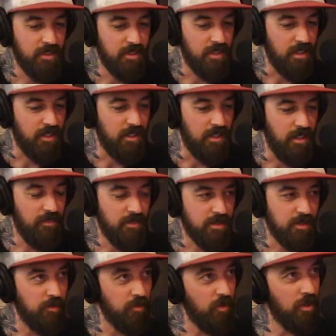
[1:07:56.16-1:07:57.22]
Yeah, I've had
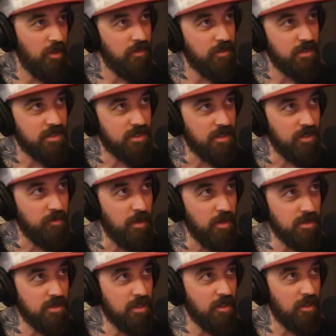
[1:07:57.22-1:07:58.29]
some... Well, see,
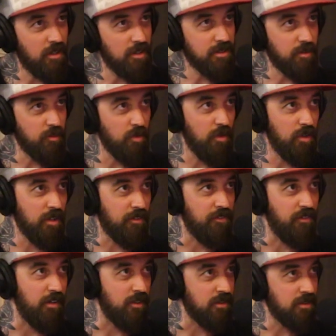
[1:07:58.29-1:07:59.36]
most of the cars I'm rolling
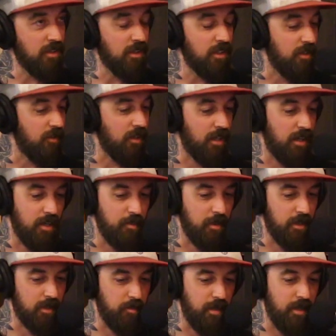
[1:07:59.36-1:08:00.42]
fenders on, I don't care
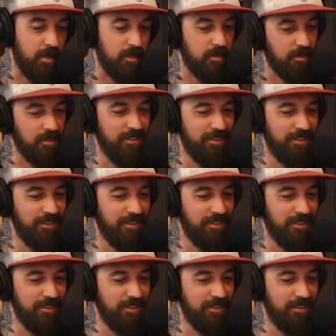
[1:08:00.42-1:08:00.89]
about the paint.